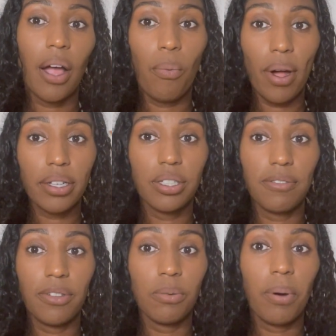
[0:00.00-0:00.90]
I watched a
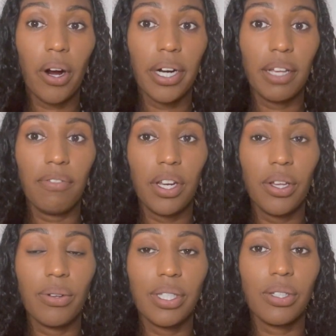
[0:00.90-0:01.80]
few parting
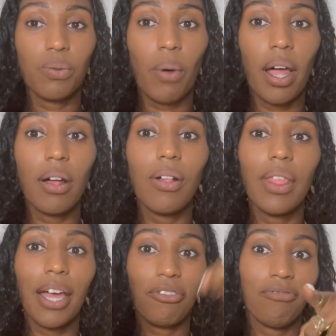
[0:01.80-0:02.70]
videos as well.
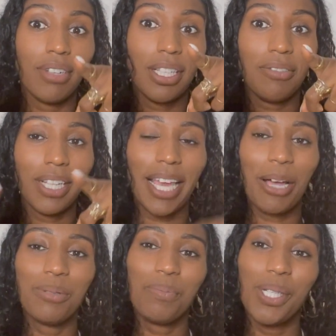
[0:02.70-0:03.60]
That really
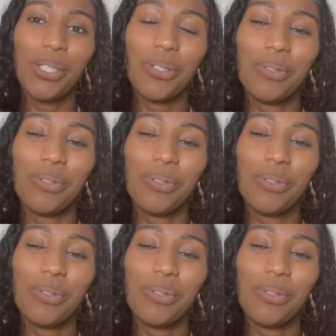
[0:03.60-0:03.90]
helped me too.